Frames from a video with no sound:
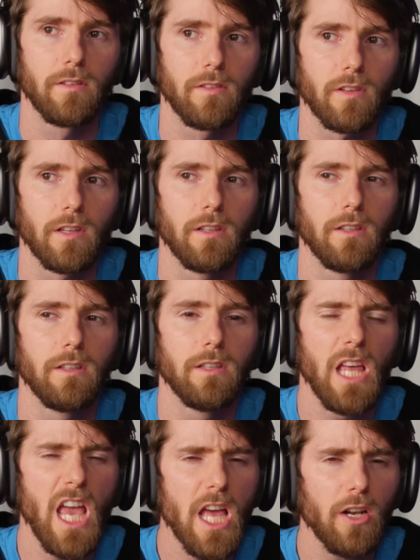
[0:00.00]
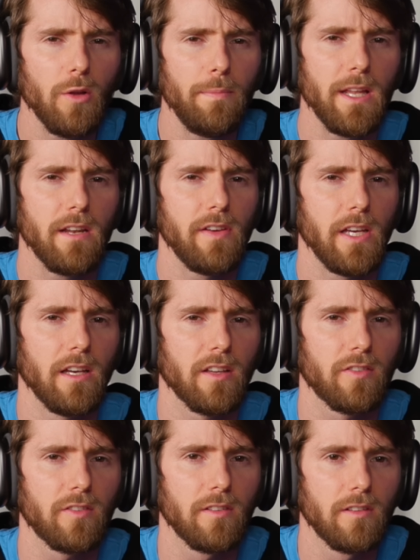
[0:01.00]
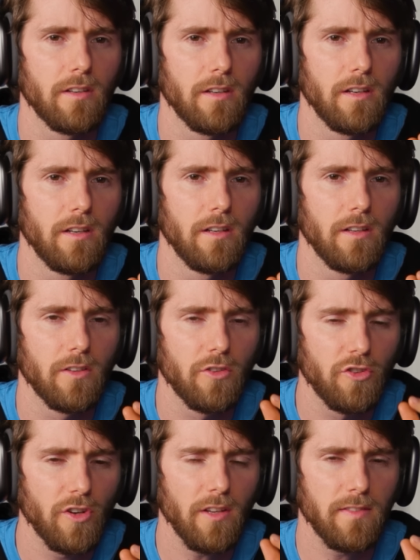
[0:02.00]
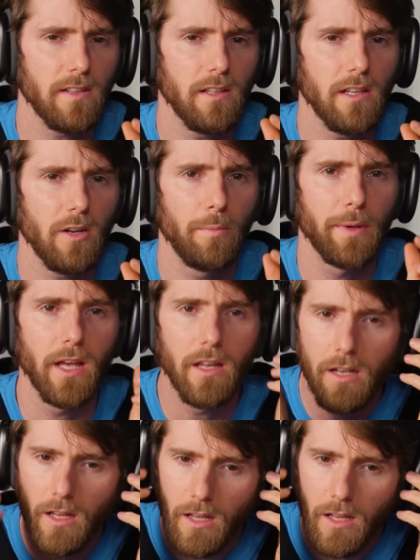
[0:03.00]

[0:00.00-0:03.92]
It's a little bit of hiss, just a little bit.